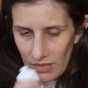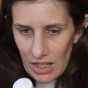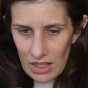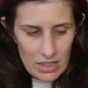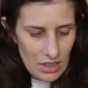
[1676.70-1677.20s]

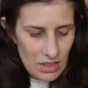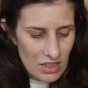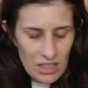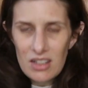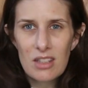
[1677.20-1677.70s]
Yeah,
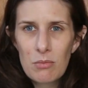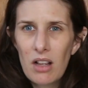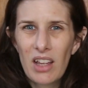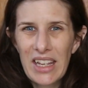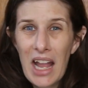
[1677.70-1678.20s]
it doesn't
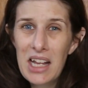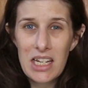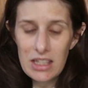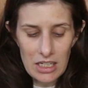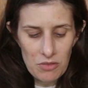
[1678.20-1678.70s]
smell like
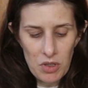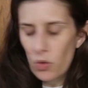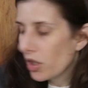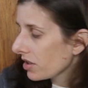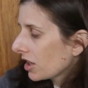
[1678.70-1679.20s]
anything to me.
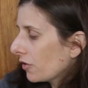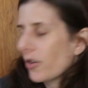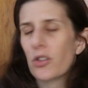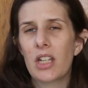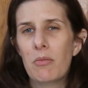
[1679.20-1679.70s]
Whereas like the
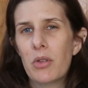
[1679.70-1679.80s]
First Aid